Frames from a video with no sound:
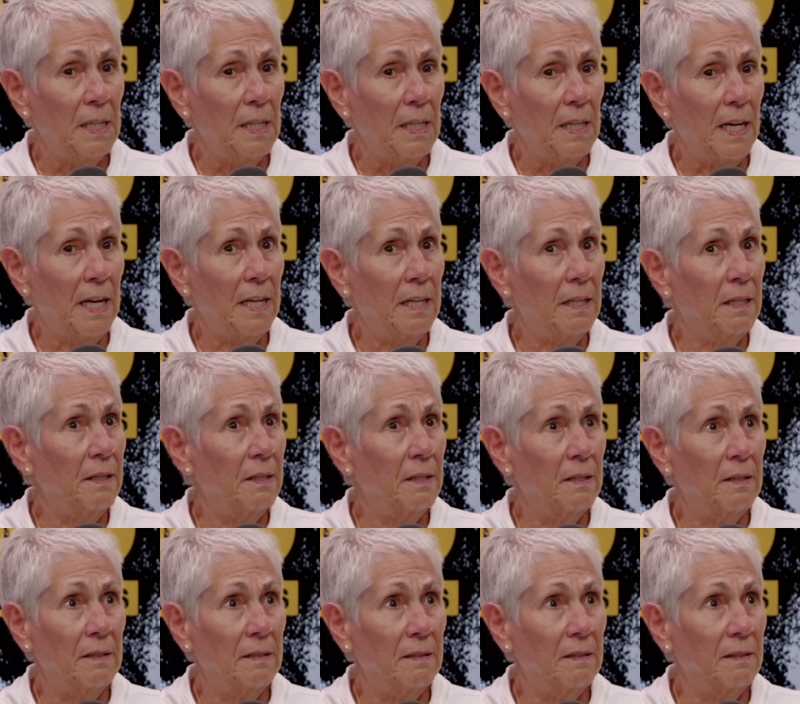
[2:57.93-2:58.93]
and
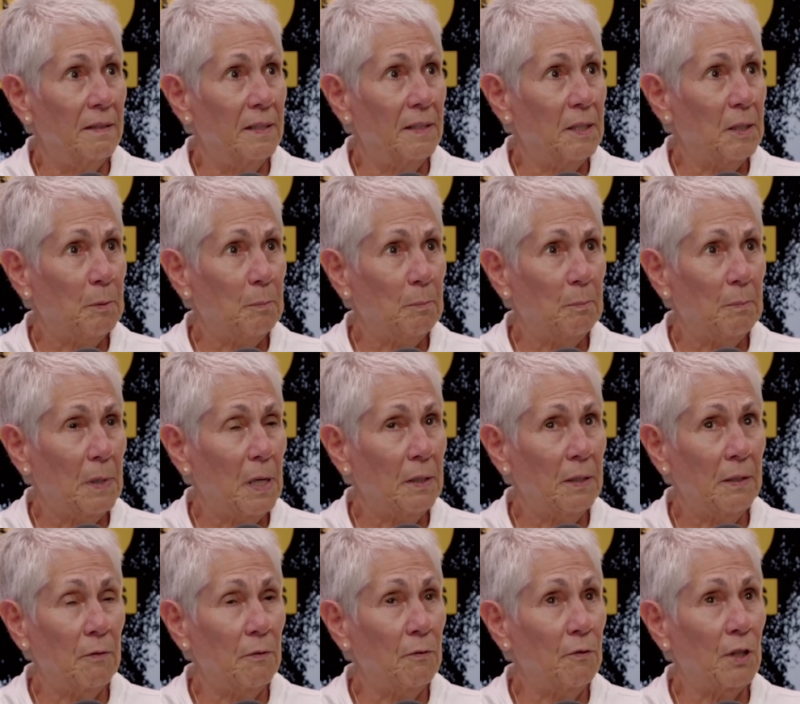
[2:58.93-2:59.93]
the um, I'll
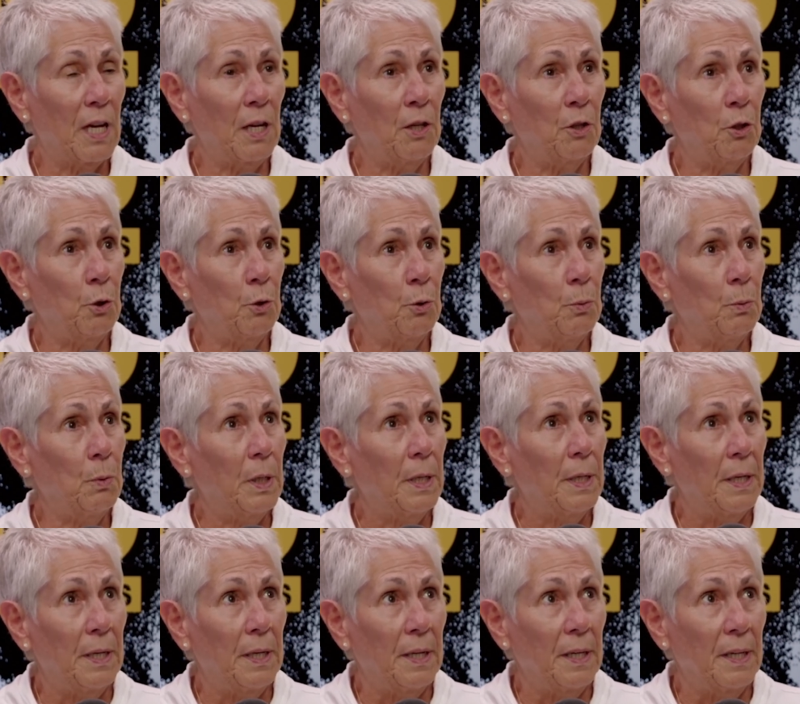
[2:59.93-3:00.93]
never forget you
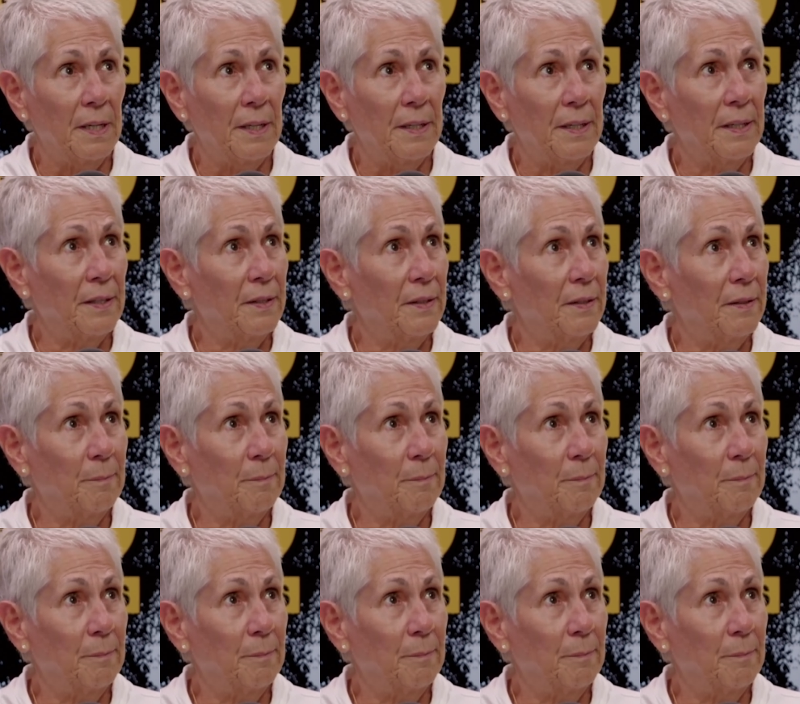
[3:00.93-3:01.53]
uh,